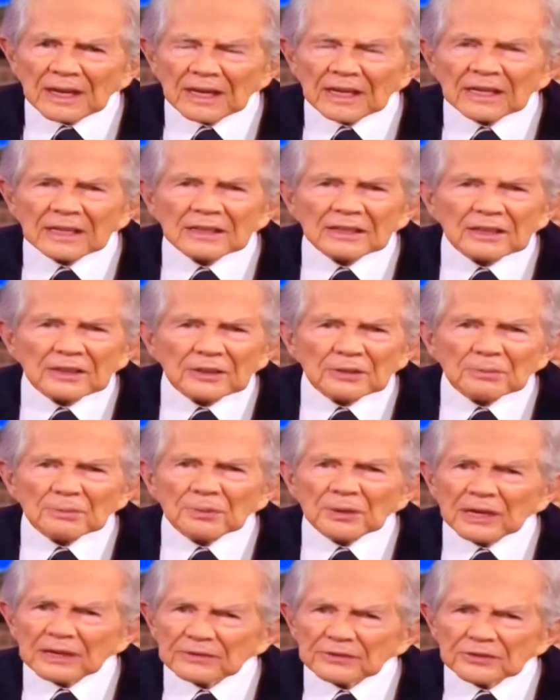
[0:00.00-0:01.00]
And the
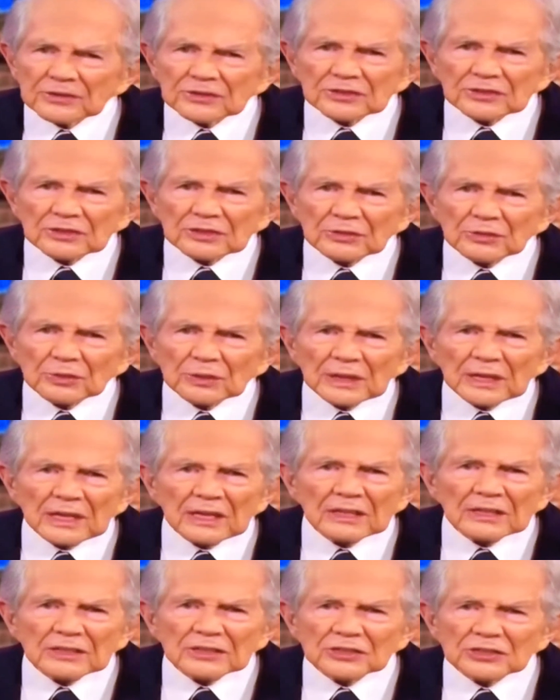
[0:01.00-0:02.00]
breakfast that we
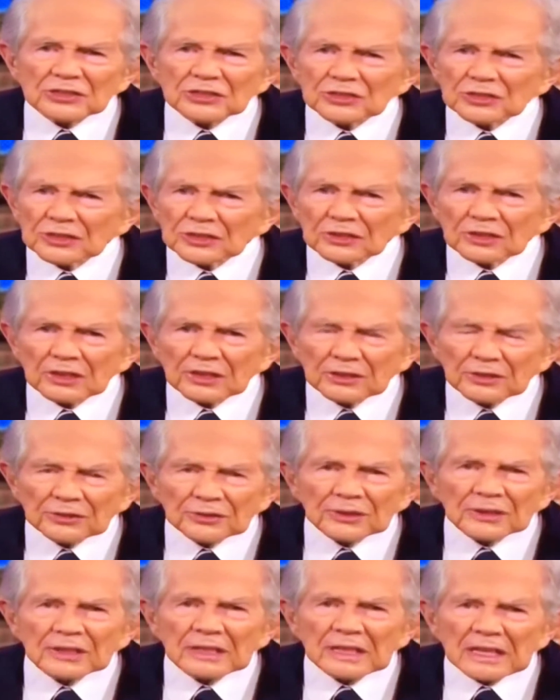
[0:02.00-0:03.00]
eat is
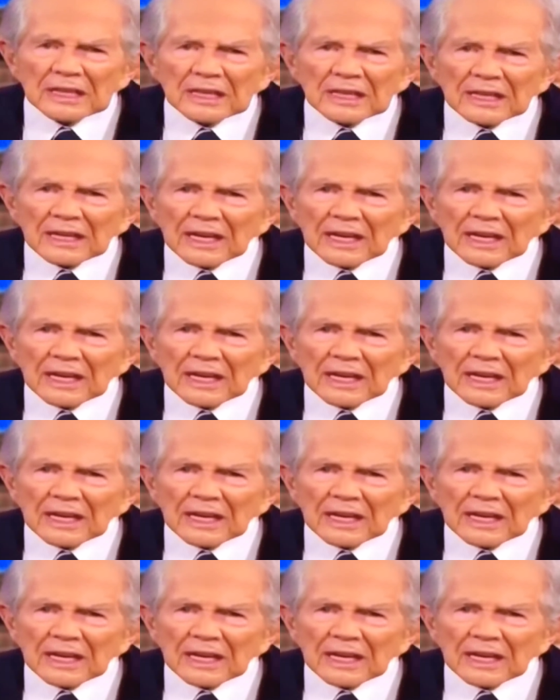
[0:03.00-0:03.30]
sugar-loaded,